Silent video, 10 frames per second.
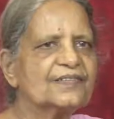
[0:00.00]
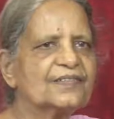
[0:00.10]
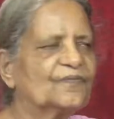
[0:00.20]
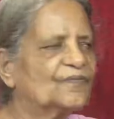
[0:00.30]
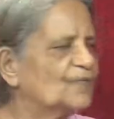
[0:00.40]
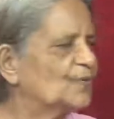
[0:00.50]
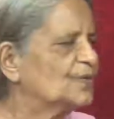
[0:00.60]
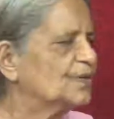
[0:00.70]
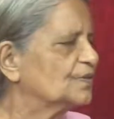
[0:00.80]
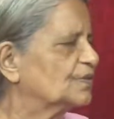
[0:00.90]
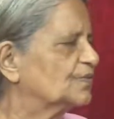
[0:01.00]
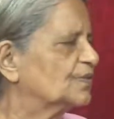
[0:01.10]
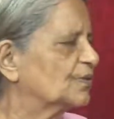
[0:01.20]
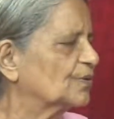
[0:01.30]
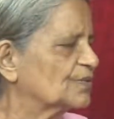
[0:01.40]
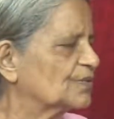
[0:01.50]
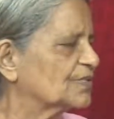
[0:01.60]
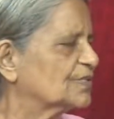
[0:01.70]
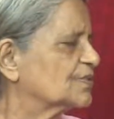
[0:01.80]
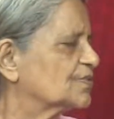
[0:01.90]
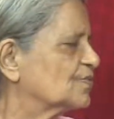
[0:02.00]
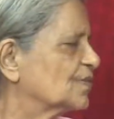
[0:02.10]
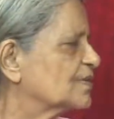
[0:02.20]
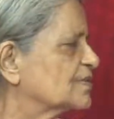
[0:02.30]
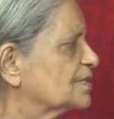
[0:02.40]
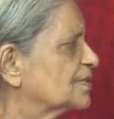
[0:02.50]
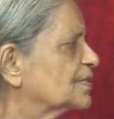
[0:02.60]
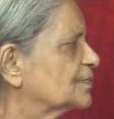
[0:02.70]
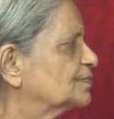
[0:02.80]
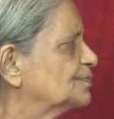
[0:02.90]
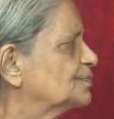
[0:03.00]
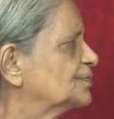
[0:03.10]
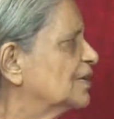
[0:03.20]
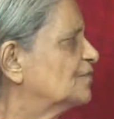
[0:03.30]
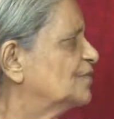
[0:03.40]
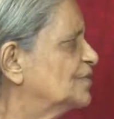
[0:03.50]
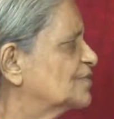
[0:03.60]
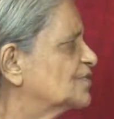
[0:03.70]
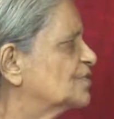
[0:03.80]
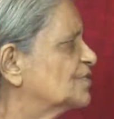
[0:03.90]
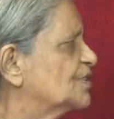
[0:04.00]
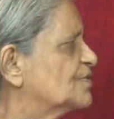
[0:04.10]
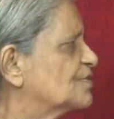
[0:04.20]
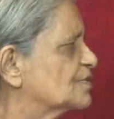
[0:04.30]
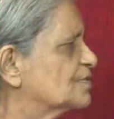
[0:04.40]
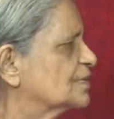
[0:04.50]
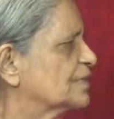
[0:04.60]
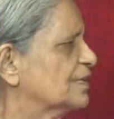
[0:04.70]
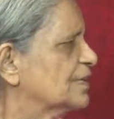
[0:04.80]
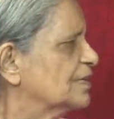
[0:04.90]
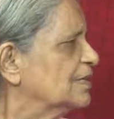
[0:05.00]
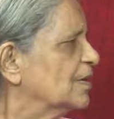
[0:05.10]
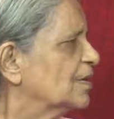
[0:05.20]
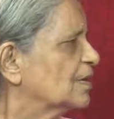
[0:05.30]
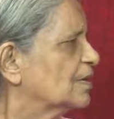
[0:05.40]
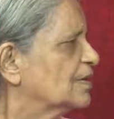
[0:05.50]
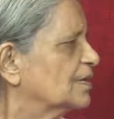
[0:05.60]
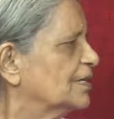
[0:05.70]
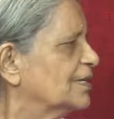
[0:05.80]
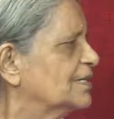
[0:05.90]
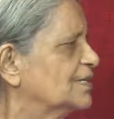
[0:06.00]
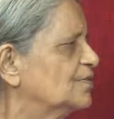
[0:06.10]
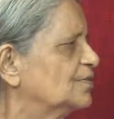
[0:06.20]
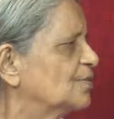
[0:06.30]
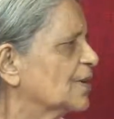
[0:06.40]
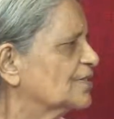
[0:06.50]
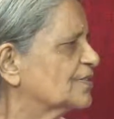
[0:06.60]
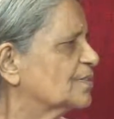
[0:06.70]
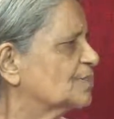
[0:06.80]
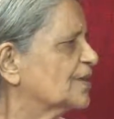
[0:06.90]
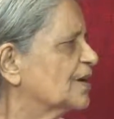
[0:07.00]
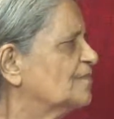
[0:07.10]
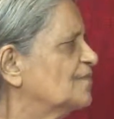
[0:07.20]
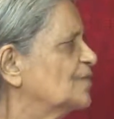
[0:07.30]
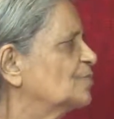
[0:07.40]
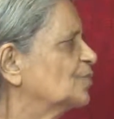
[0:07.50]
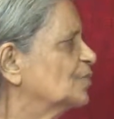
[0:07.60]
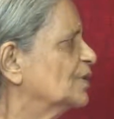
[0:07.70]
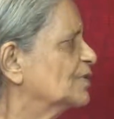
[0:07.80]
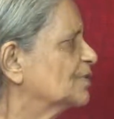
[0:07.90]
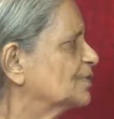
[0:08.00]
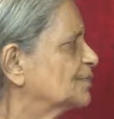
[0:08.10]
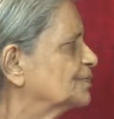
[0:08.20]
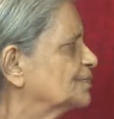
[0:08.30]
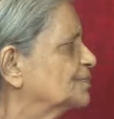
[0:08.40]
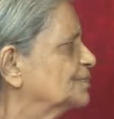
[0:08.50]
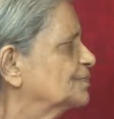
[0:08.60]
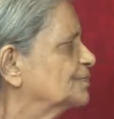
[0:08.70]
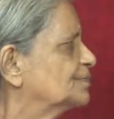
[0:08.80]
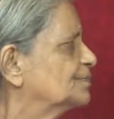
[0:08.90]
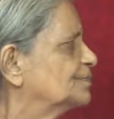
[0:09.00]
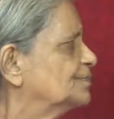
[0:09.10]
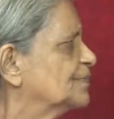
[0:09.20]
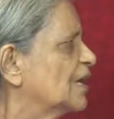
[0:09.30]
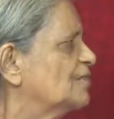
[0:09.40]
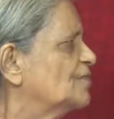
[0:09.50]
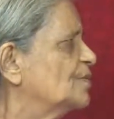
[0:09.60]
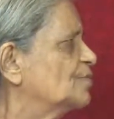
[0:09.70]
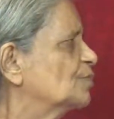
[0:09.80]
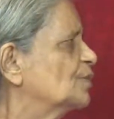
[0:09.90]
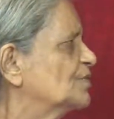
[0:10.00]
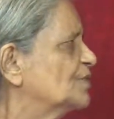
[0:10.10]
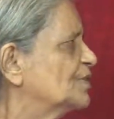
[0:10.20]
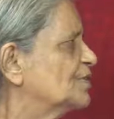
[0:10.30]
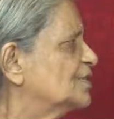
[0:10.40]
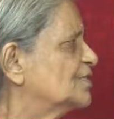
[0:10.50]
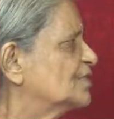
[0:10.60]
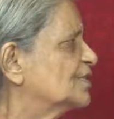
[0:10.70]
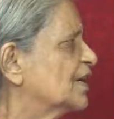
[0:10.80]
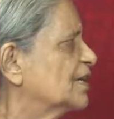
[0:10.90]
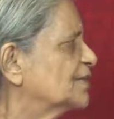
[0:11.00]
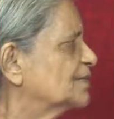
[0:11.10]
the flowing of the consciousness towards her, which she is ready to accept every moment. Yeah. Every moment she receives that.